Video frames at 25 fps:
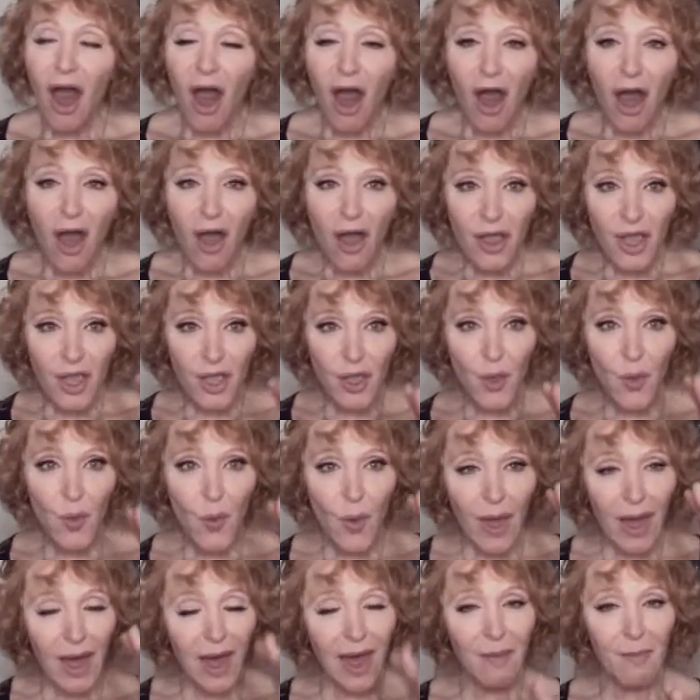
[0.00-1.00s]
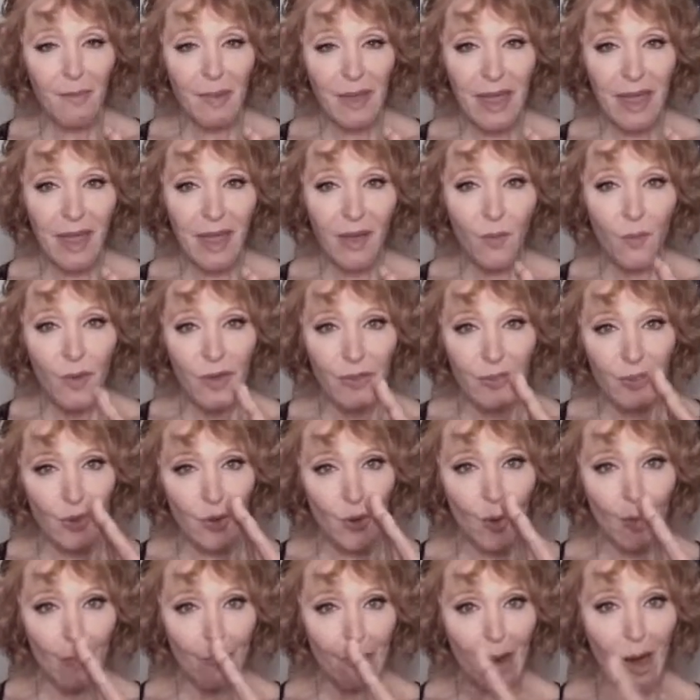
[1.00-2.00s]
are you happy with
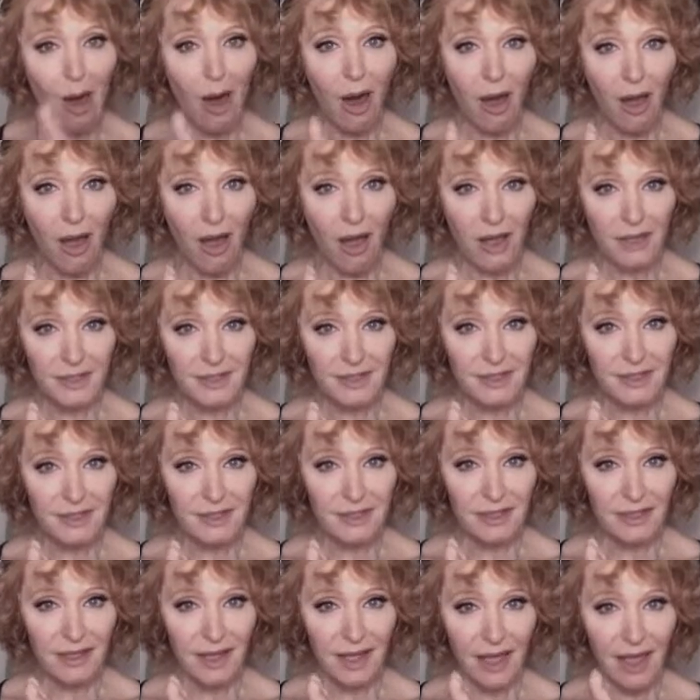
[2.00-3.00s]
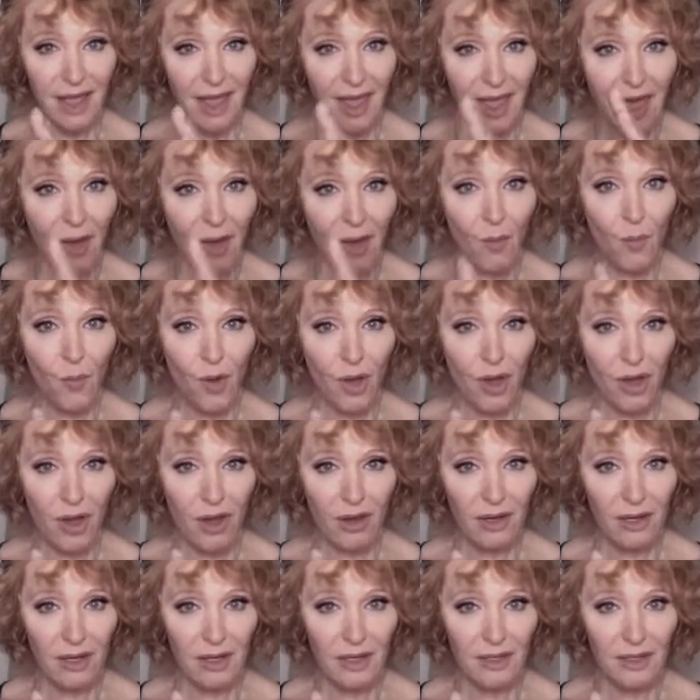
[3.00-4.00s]
your past hair
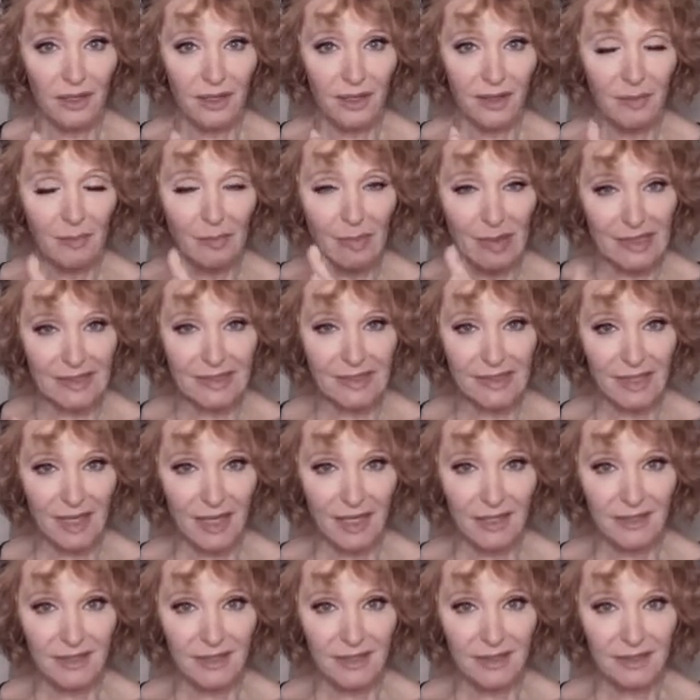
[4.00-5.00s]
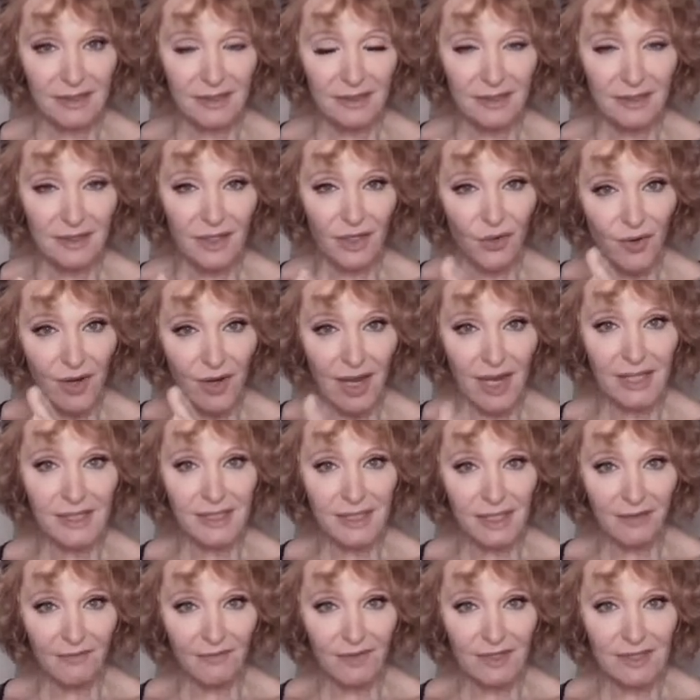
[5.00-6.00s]
work, business,
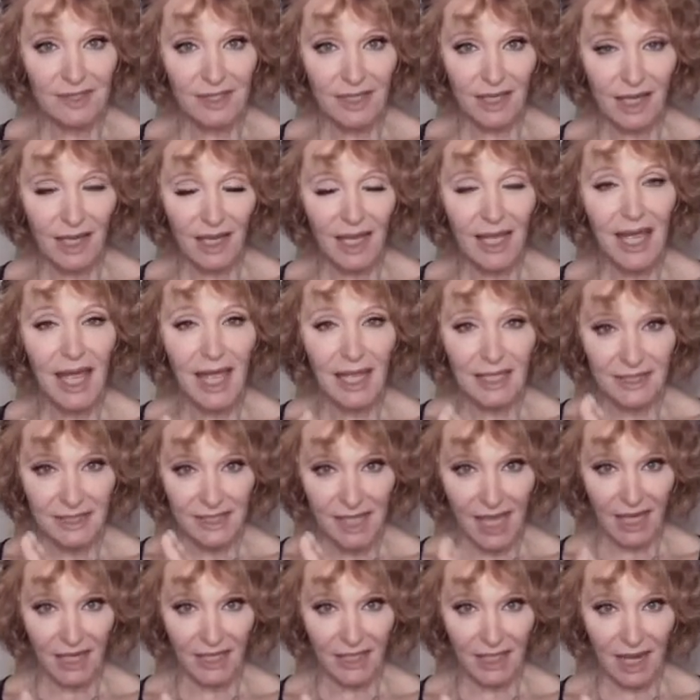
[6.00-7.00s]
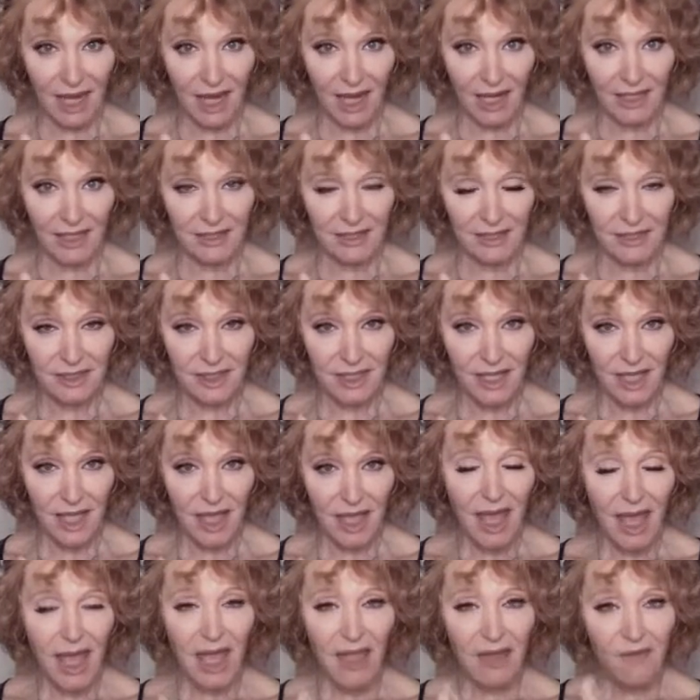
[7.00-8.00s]
creativity, and techniques?
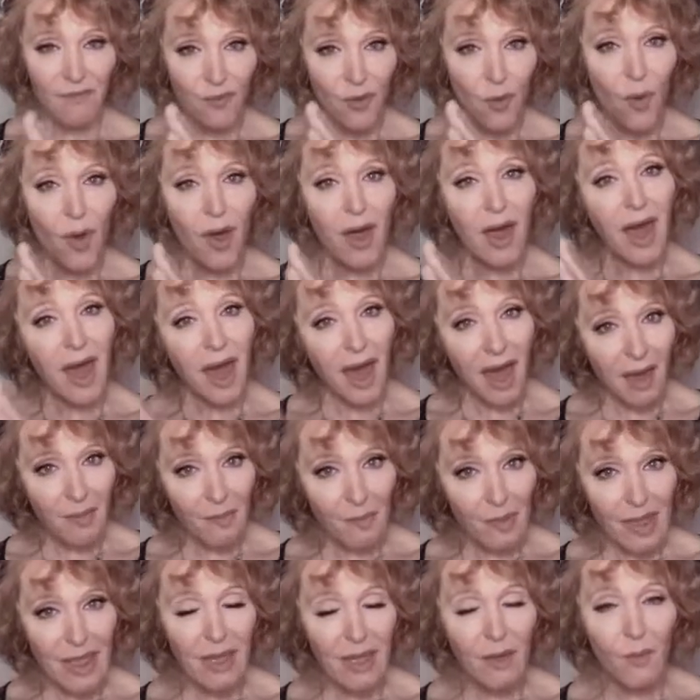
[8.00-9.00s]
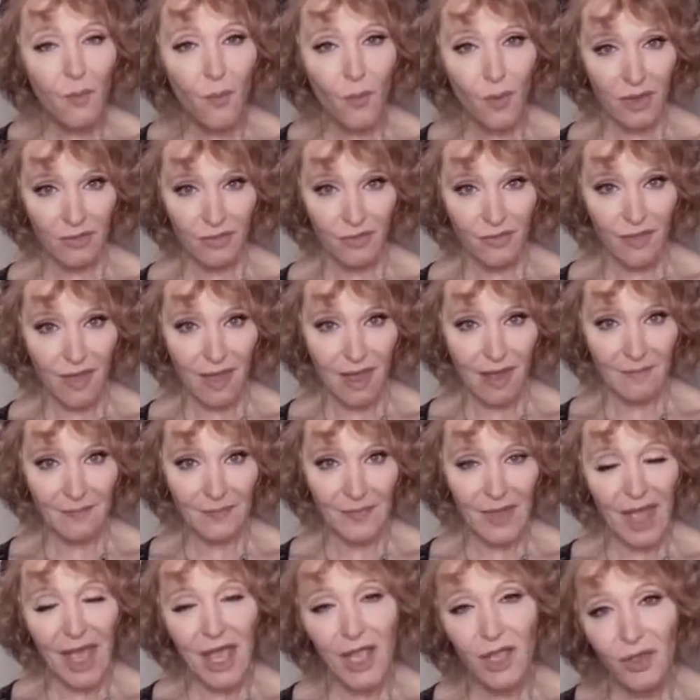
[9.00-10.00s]
If you're happy with
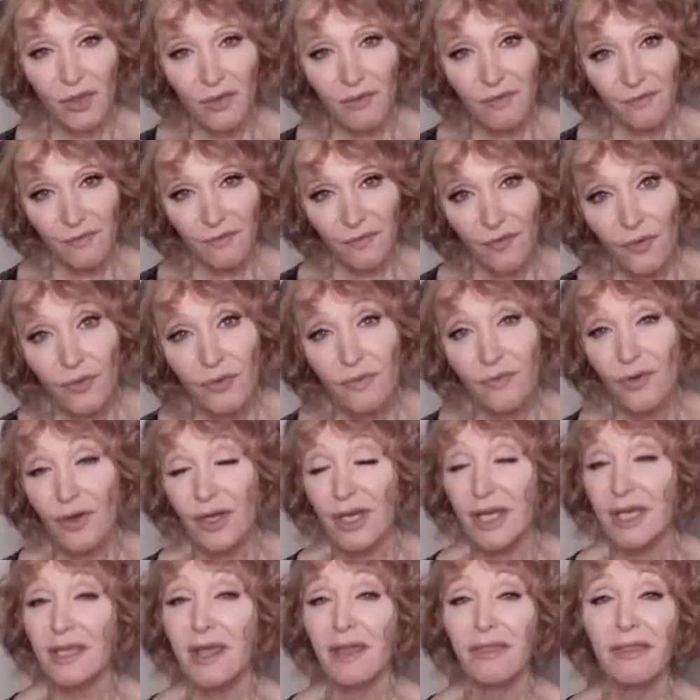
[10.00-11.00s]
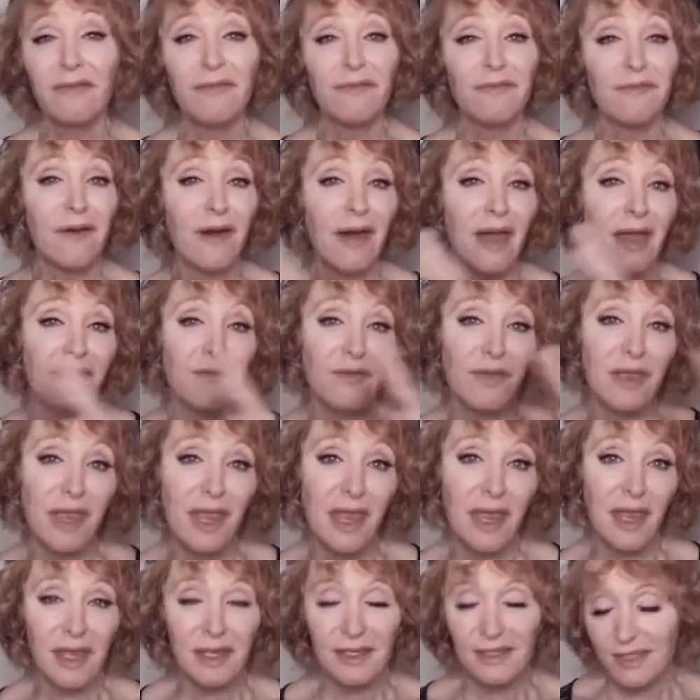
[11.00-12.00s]
them and you feel you've got another 5
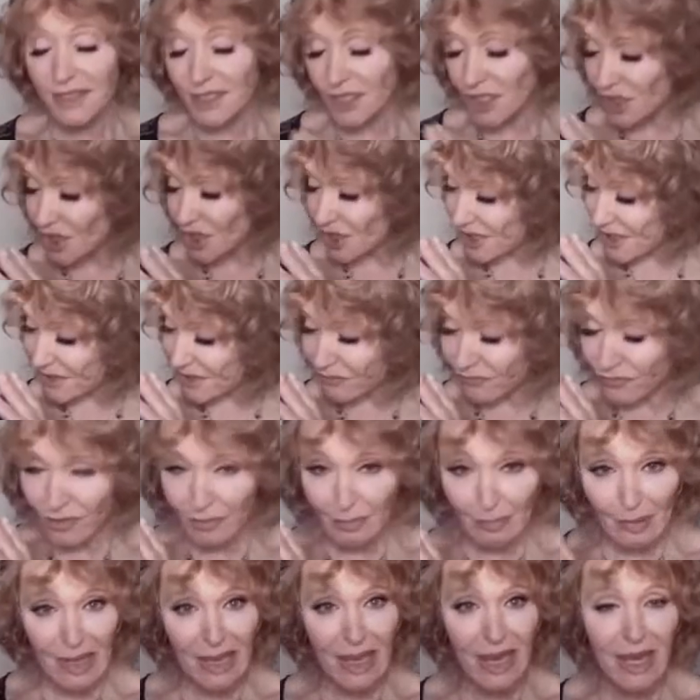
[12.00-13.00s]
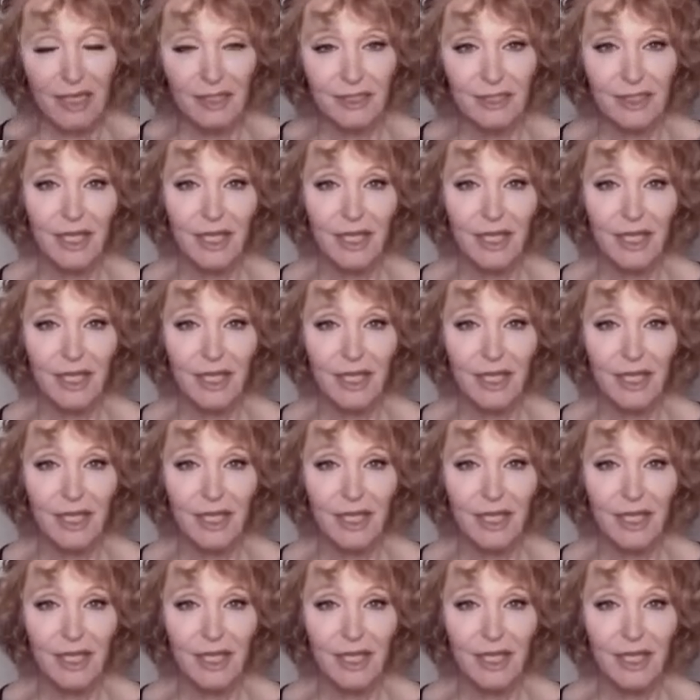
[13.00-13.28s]
years to just repeat